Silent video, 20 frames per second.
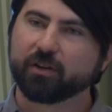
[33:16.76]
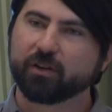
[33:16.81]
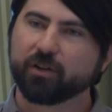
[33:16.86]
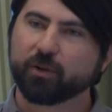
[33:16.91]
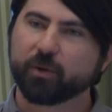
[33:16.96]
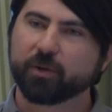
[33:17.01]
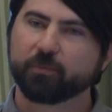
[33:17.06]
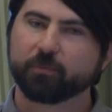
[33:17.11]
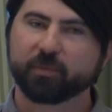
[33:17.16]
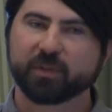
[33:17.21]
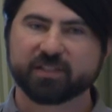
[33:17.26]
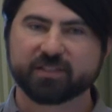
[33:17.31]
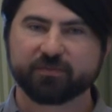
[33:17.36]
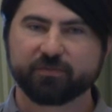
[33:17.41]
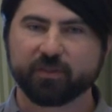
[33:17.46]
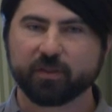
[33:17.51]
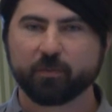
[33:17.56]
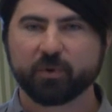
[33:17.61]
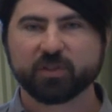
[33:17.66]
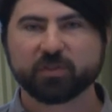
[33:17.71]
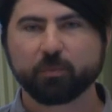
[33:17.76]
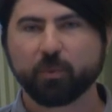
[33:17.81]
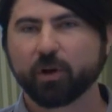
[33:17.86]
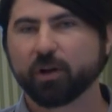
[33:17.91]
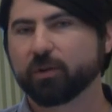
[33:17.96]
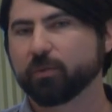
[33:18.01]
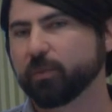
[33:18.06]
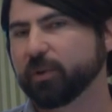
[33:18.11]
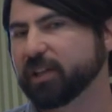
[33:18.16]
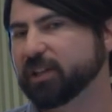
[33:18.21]
to do it because for the most
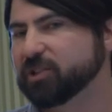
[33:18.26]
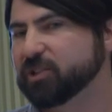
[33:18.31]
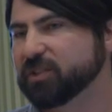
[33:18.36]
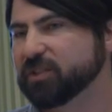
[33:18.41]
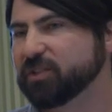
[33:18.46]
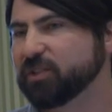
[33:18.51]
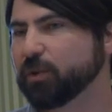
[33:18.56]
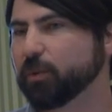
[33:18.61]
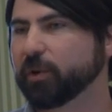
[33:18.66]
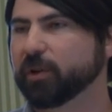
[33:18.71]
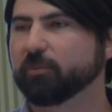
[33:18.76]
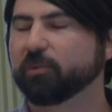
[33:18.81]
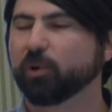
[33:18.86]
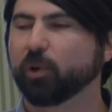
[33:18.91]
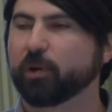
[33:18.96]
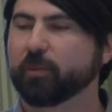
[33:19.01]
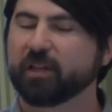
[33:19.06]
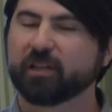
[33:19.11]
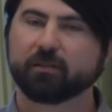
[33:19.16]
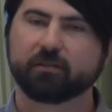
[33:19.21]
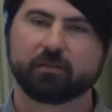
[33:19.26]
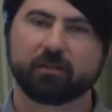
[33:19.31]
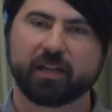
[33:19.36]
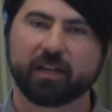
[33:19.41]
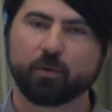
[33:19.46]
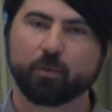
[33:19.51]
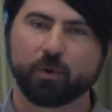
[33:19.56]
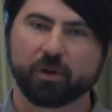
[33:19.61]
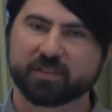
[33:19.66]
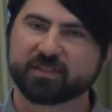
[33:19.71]
part, we can just do a deployment
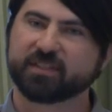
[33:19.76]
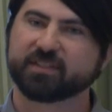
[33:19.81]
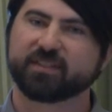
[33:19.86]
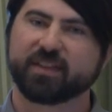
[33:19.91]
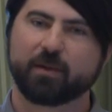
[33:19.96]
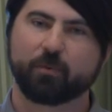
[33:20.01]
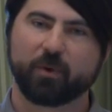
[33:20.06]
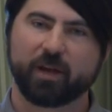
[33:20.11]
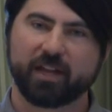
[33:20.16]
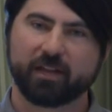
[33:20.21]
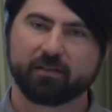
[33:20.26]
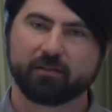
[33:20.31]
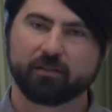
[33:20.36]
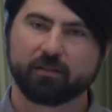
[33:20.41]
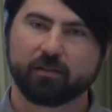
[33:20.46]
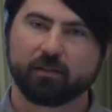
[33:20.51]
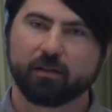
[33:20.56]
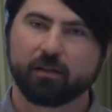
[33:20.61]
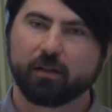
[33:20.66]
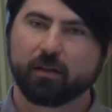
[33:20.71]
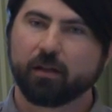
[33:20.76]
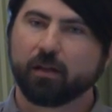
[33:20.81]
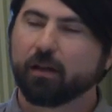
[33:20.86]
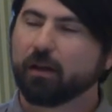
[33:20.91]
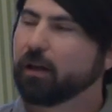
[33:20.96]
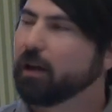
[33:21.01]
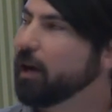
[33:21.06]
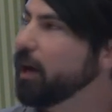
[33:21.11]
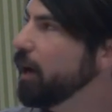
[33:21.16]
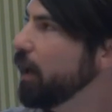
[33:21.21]
and it works the same way.
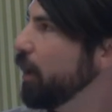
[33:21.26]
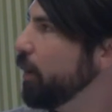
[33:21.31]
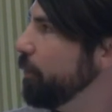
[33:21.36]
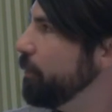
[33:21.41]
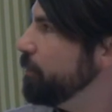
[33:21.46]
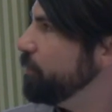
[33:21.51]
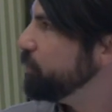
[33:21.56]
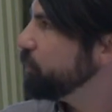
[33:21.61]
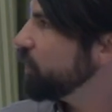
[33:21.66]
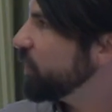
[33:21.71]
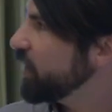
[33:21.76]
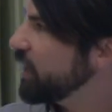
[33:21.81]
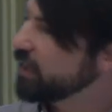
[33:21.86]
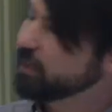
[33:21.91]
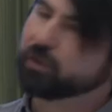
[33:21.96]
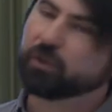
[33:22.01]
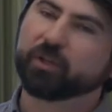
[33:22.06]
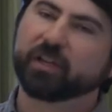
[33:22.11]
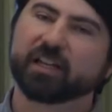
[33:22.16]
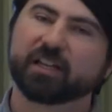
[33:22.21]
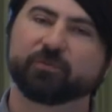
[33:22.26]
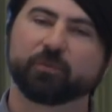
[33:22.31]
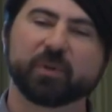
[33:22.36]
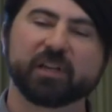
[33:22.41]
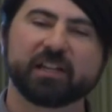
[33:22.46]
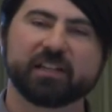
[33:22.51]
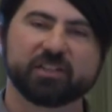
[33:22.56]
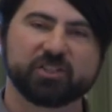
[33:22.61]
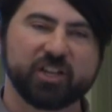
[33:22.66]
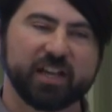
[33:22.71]
Um, including if we
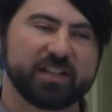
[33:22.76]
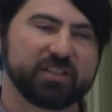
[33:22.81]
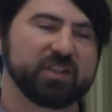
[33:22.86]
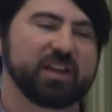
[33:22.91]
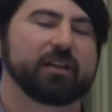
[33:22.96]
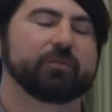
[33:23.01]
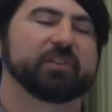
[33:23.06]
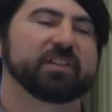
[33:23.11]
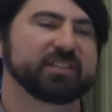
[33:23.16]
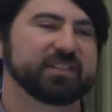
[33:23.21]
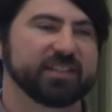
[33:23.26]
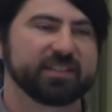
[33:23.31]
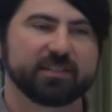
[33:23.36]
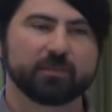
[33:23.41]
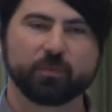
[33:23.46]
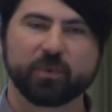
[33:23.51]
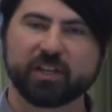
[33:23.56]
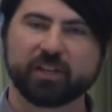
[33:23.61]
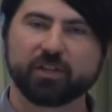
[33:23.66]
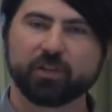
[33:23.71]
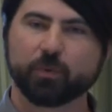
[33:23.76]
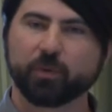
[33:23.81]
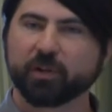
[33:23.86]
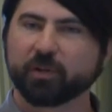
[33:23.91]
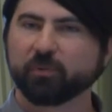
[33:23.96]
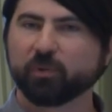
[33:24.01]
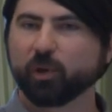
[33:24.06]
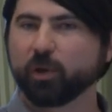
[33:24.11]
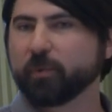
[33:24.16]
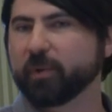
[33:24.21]
need to change every system, we can do a
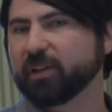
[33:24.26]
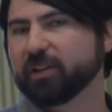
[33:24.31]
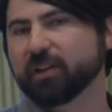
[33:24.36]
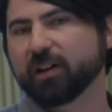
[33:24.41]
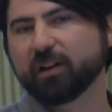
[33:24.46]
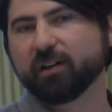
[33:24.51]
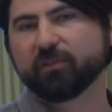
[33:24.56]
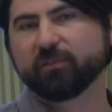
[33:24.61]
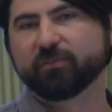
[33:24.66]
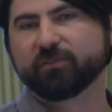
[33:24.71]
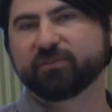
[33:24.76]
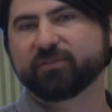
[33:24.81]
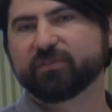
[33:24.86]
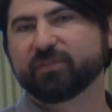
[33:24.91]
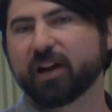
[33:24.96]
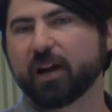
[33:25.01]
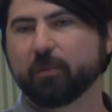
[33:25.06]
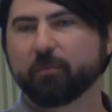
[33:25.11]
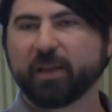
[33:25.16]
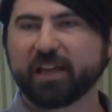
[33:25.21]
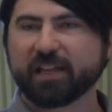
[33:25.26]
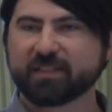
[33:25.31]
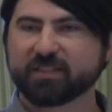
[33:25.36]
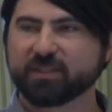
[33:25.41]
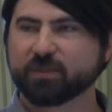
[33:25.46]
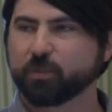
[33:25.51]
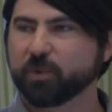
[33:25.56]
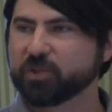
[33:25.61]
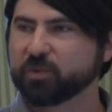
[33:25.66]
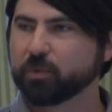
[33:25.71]
deployment of our
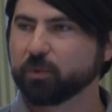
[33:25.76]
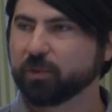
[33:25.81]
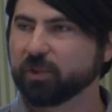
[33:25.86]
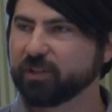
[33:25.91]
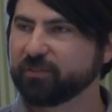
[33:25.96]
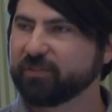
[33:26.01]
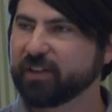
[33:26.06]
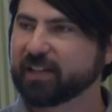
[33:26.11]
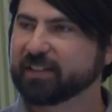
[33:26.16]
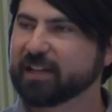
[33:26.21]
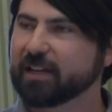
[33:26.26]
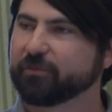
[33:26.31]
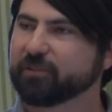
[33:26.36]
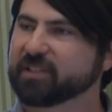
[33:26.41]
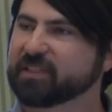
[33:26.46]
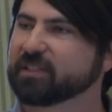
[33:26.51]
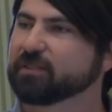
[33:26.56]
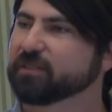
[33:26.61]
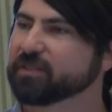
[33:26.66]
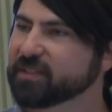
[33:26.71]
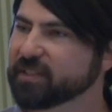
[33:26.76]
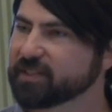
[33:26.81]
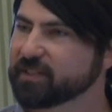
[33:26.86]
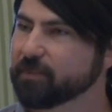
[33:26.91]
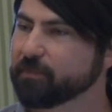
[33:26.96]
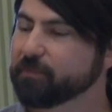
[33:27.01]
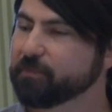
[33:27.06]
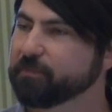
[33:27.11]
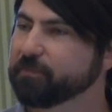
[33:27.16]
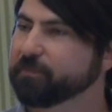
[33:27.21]
base, which will affect every single
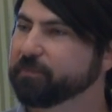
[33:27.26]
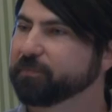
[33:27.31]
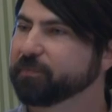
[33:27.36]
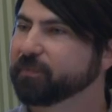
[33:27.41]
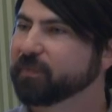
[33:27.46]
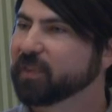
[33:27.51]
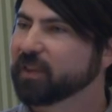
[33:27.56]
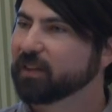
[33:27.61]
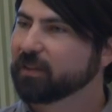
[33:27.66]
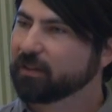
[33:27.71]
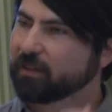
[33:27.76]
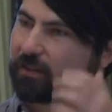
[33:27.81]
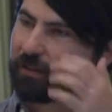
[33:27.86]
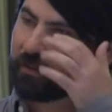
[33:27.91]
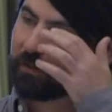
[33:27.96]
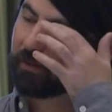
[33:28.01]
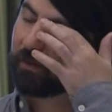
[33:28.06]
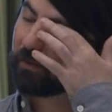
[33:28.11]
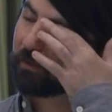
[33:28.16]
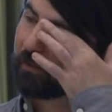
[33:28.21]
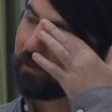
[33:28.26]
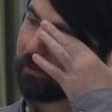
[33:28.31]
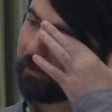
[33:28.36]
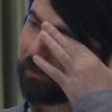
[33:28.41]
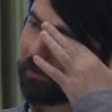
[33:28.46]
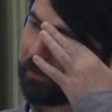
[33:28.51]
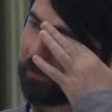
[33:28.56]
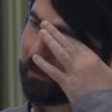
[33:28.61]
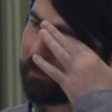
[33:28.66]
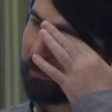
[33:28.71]
system. Uh, so you're saying
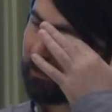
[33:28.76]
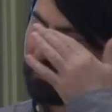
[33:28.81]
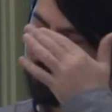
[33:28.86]
your